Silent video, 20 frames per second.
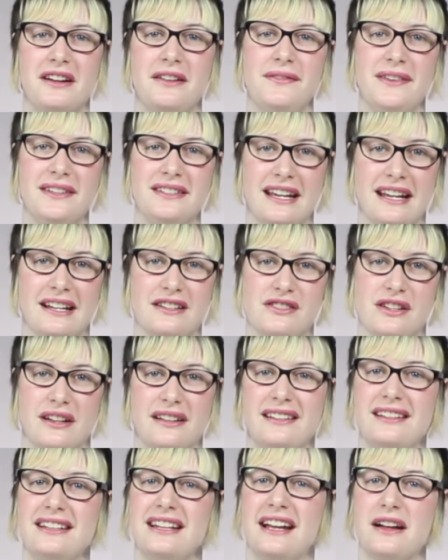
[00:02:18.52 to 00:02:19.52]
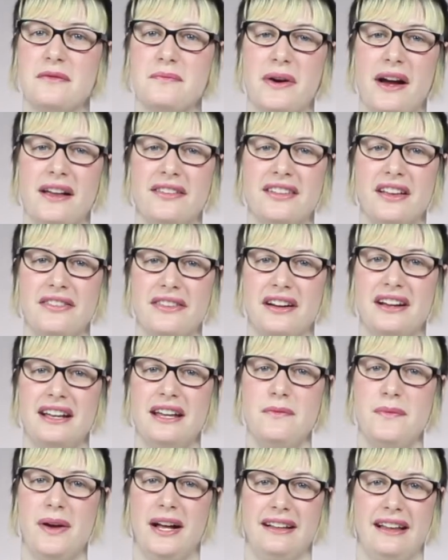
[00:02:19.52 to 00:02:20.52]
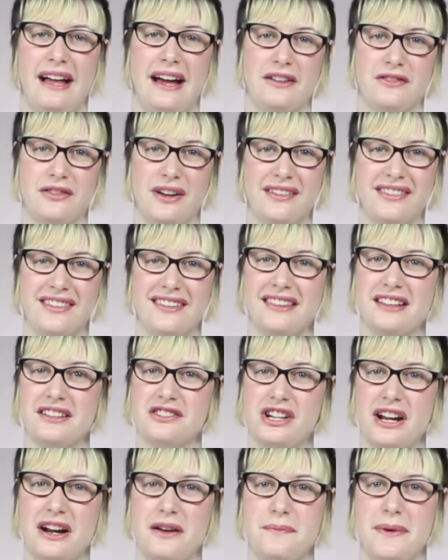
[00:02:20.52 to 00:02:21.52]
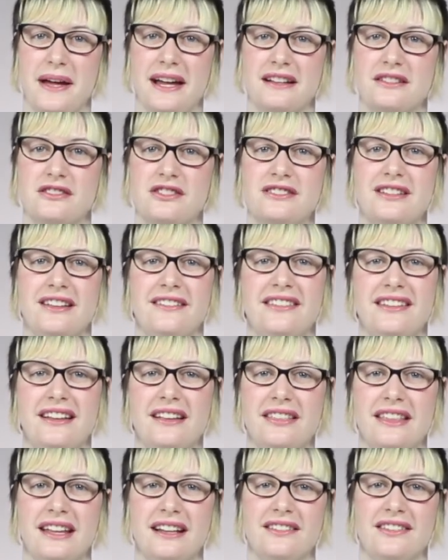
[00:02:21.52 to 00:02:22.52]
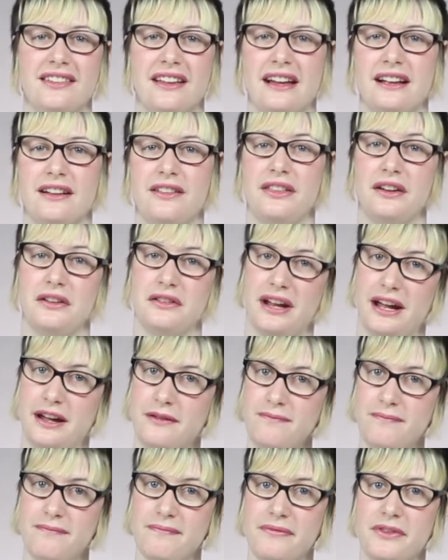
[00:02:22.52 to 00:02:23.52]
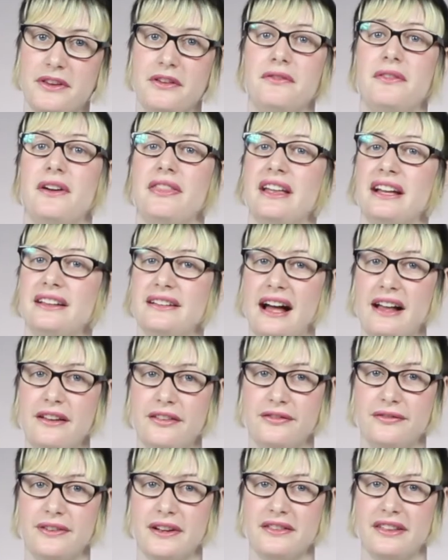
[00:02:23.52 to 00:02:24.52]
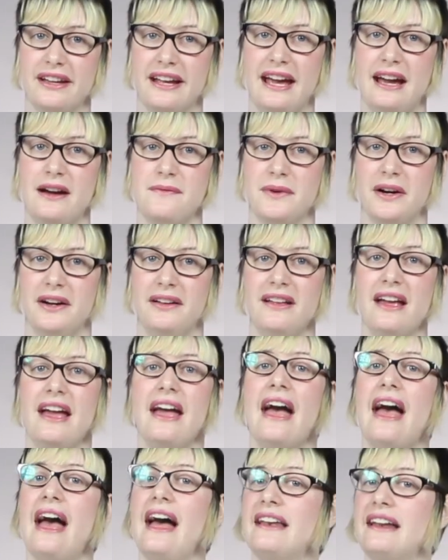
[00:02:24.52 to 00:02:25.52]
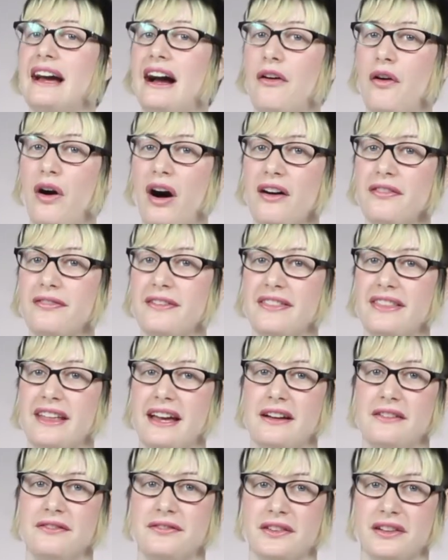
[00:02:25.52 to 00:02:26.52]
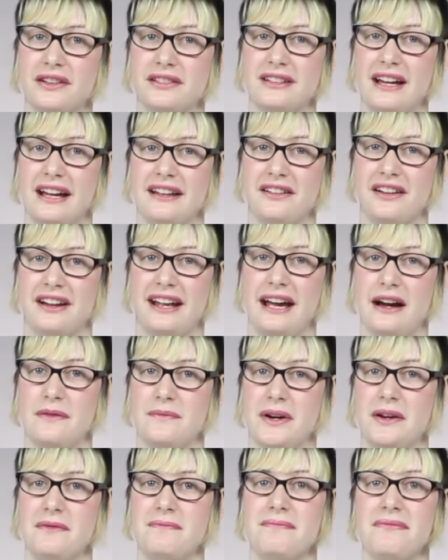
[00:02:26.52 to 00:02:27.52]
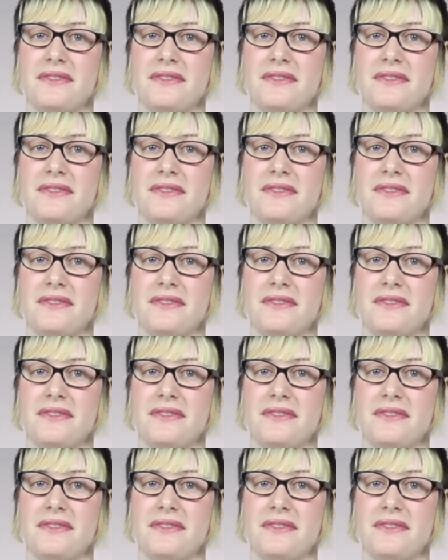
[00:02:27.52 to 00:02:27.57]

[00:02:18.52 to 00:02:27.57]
invitation, you can press on their email address in the share page to see things like their name, when they last viewed the camera, and how often they have looked at your camera.